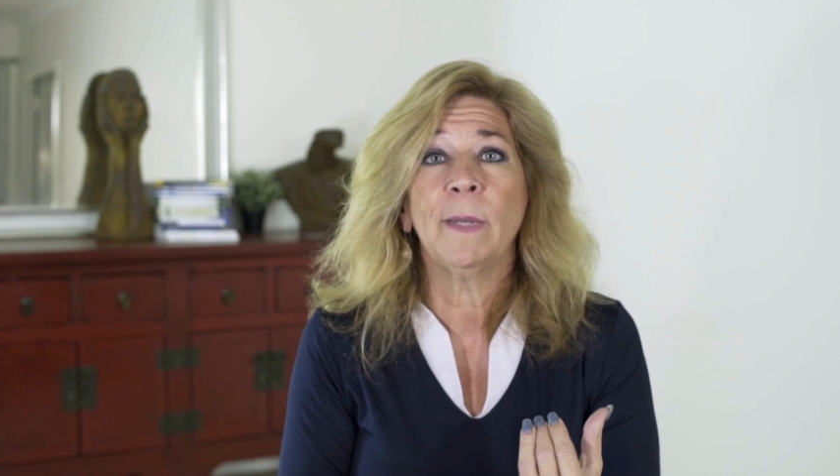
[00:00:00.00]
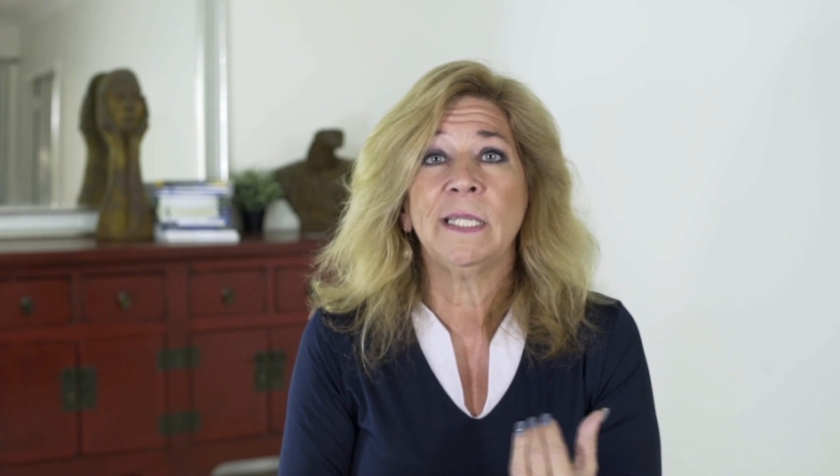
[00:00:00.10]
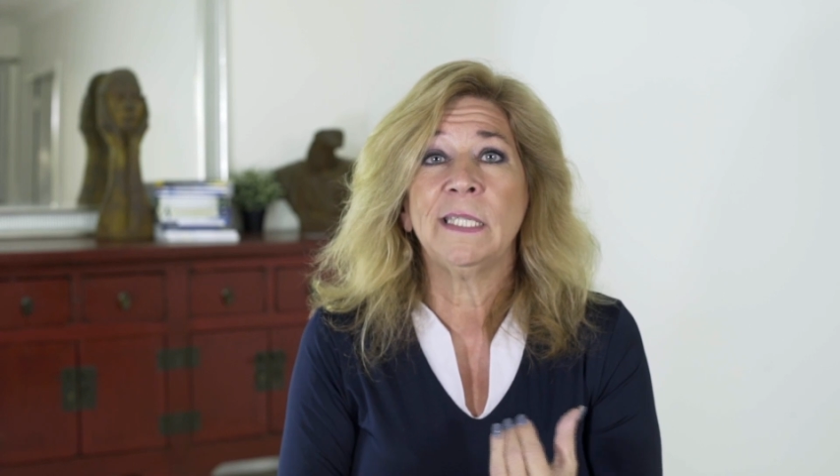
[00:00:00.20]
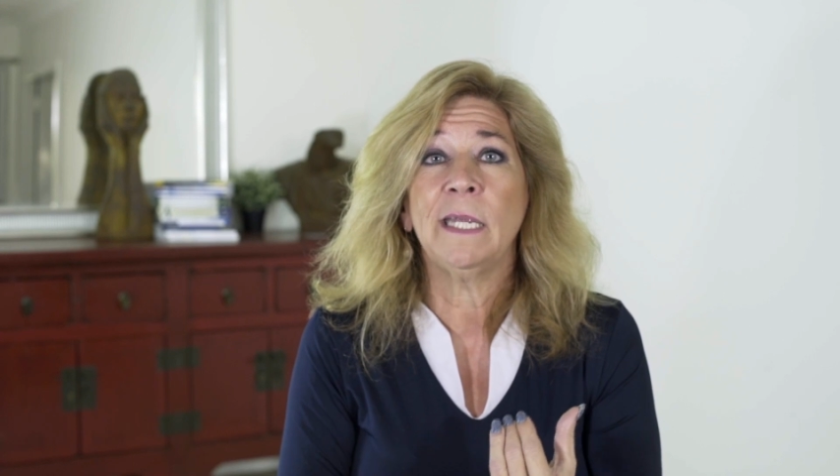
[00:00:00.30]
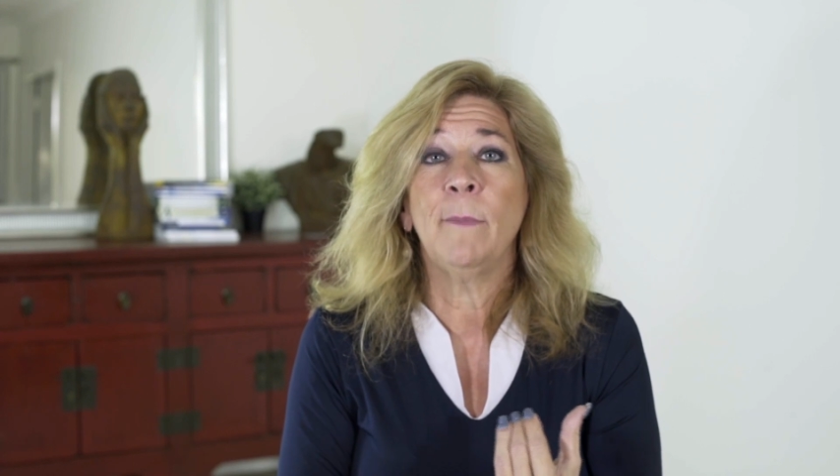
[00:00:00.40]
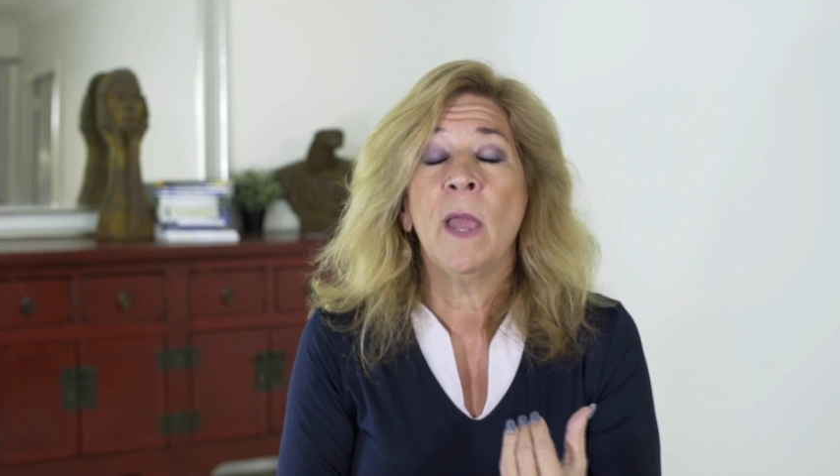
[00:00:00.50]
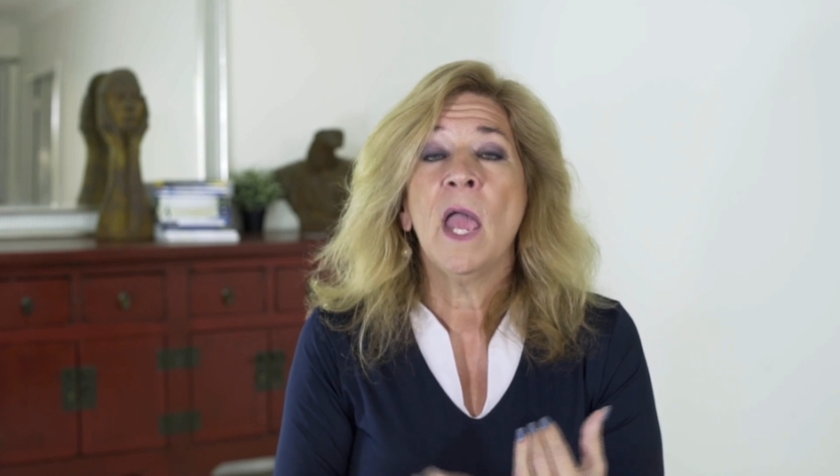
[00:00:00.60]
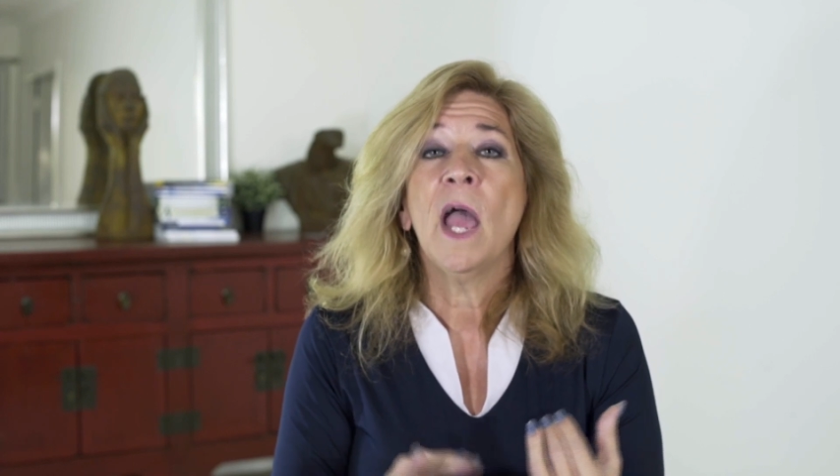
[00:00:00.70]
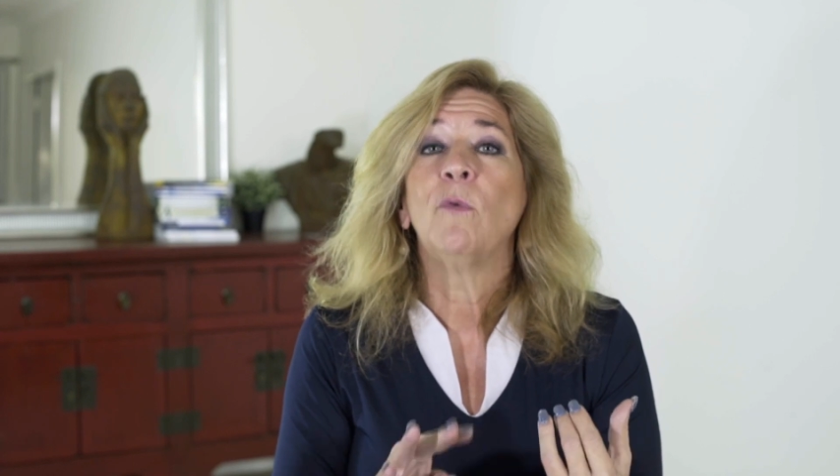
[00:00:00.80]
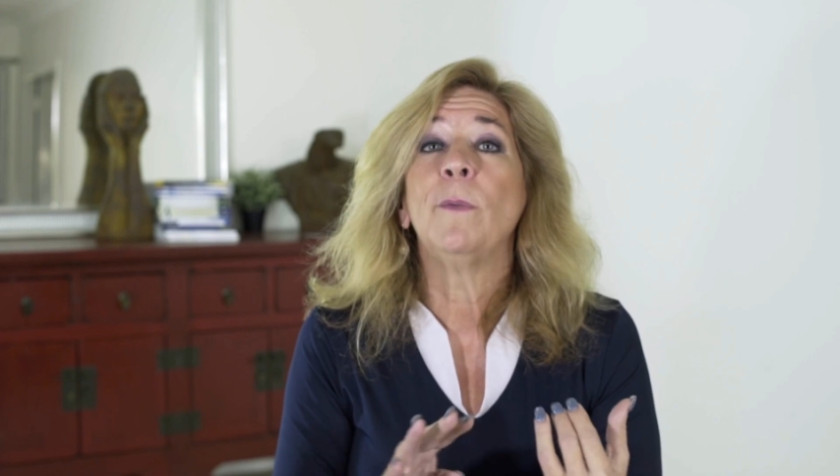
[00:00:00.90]
my team
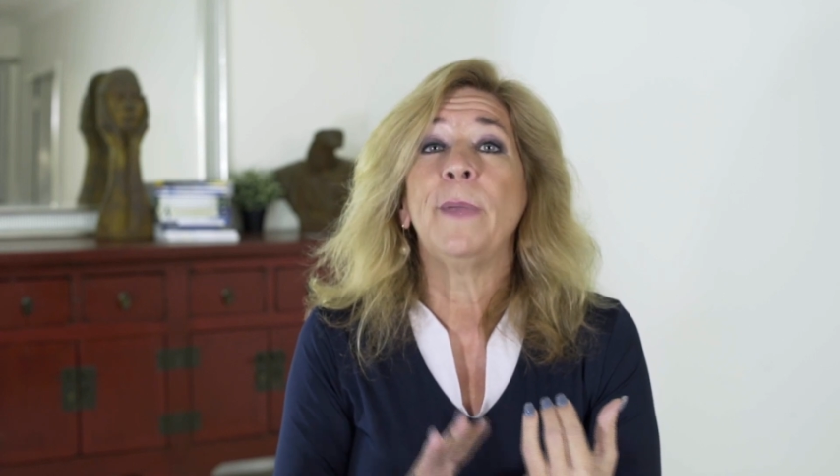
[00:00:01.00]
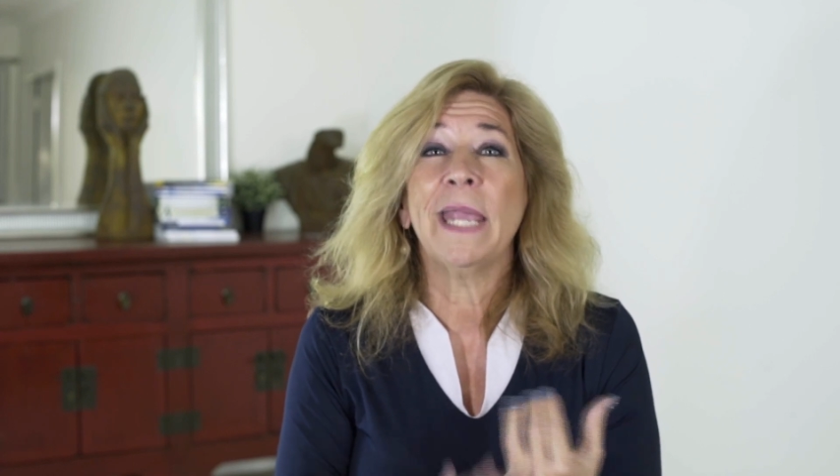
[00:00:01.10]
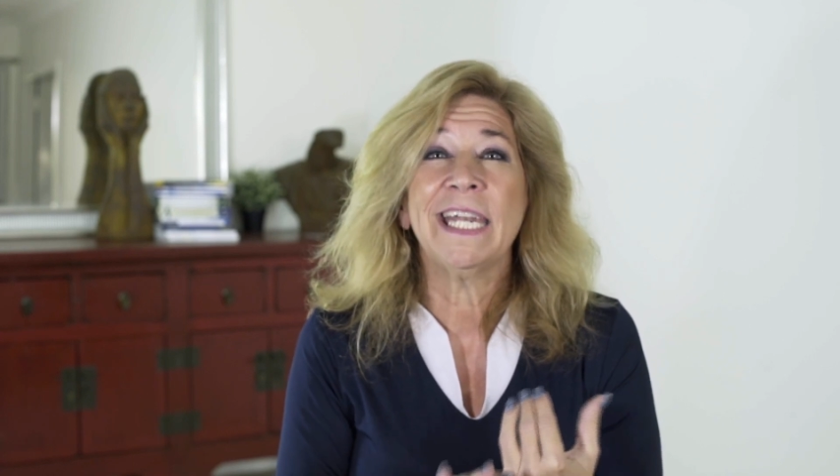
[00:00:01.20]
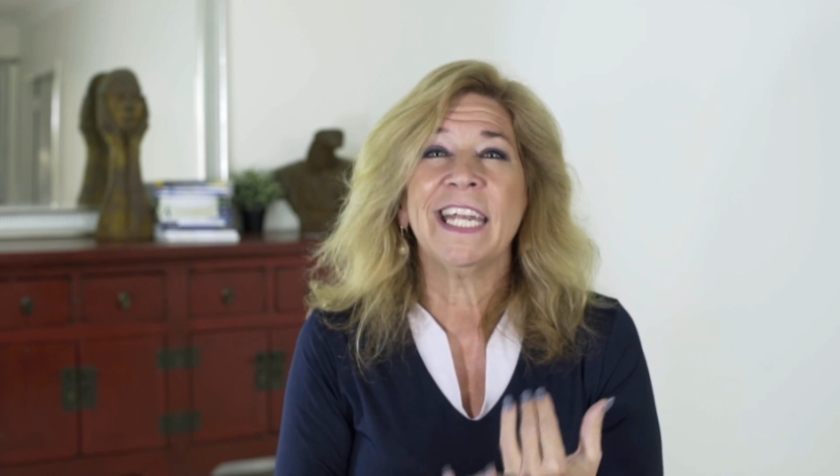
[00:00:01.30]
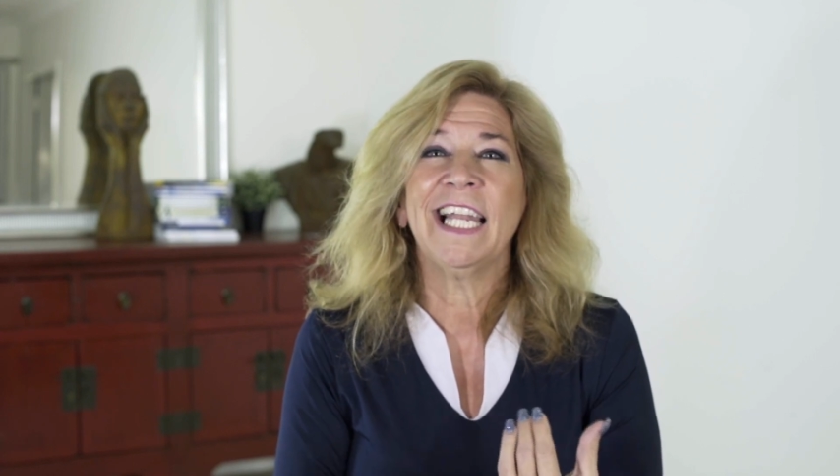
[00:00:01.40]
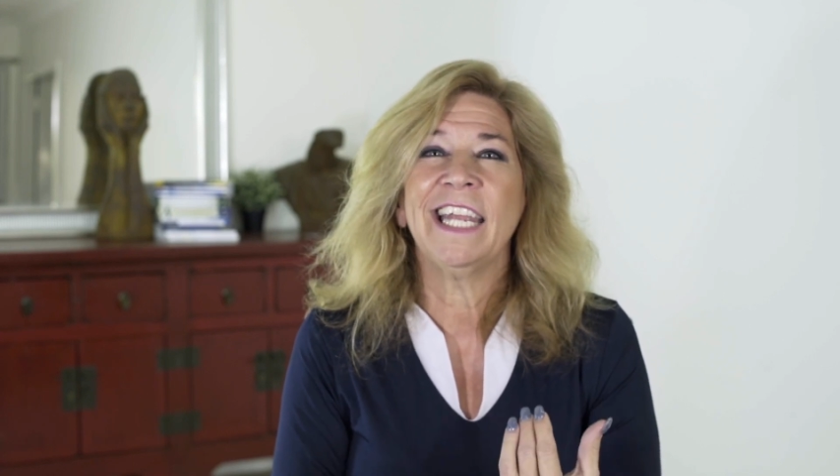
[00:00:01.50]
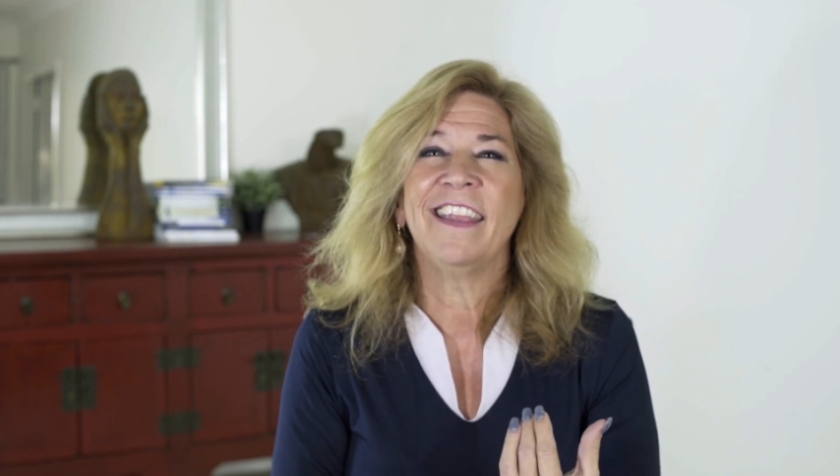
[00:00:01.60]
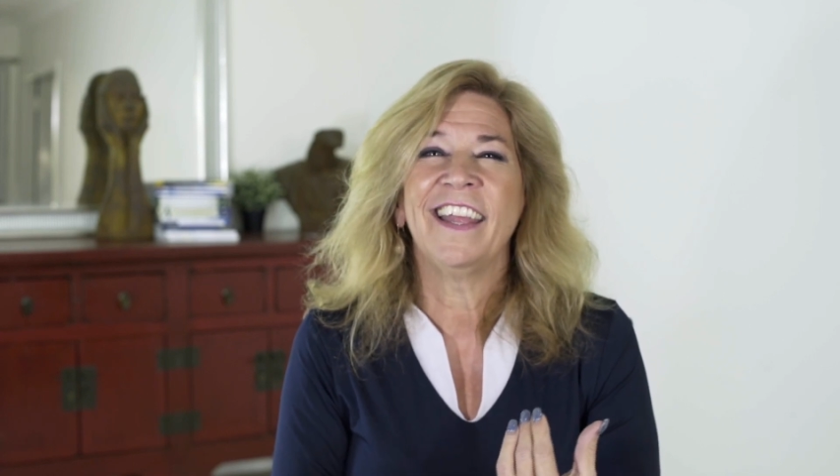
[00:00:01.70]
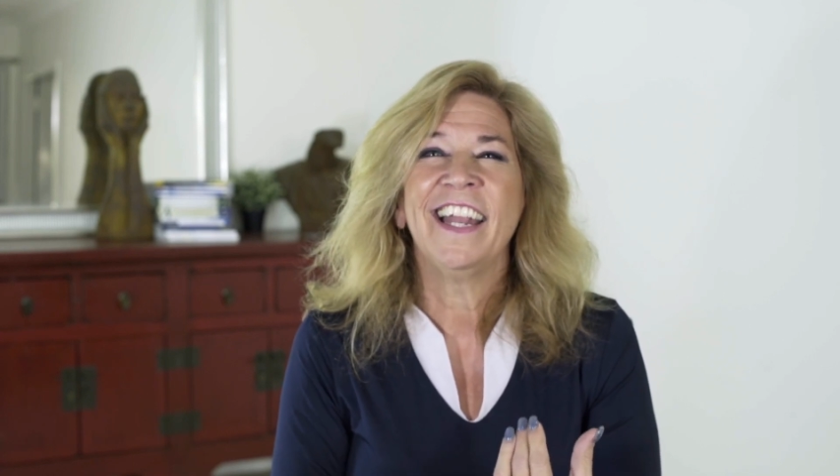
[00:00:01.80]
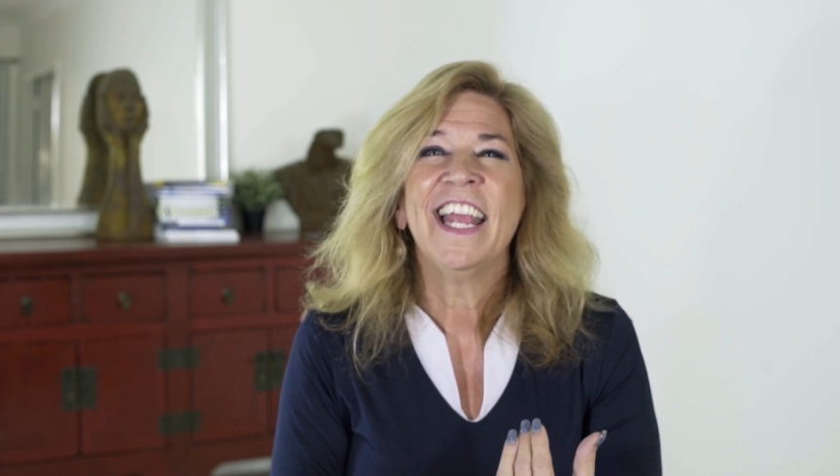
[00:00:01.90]
repeatedly
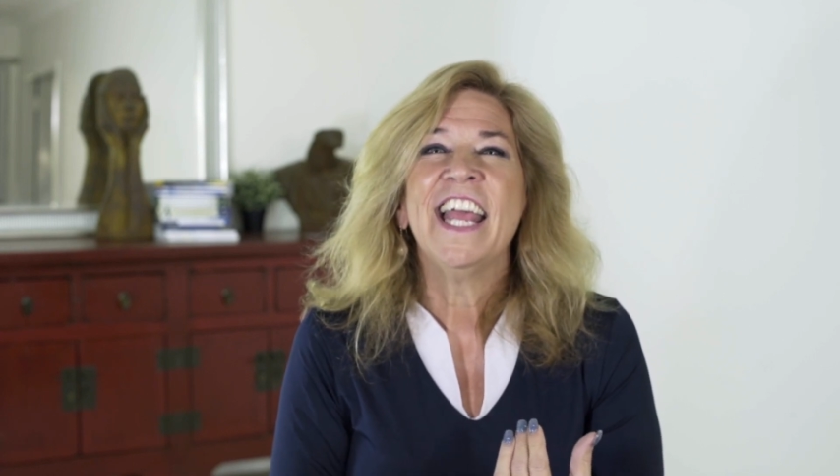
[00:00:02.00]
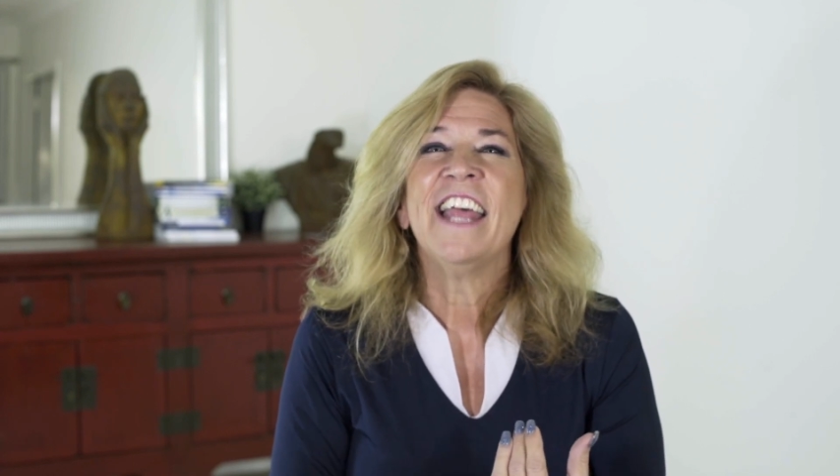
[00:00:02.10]
that